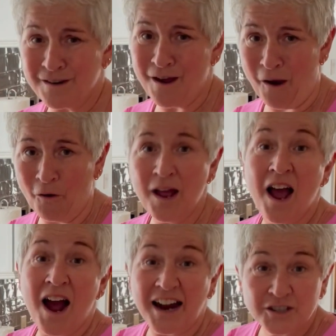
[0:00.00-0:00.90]
No,
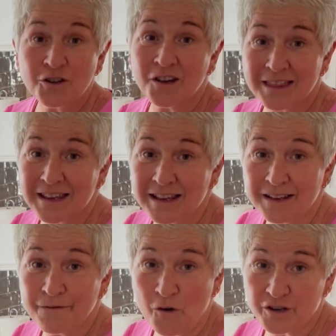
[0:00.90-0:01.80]
I took the
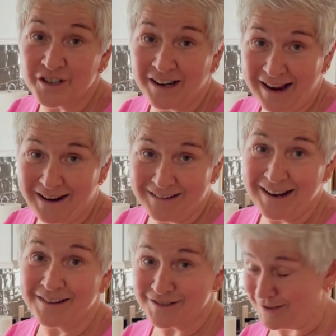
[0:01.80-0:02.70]
fortune out
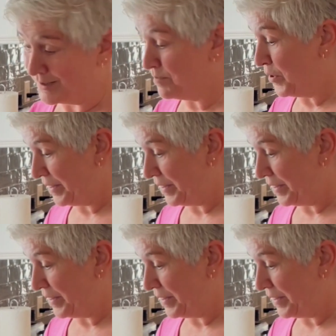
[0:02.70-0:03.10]
and just put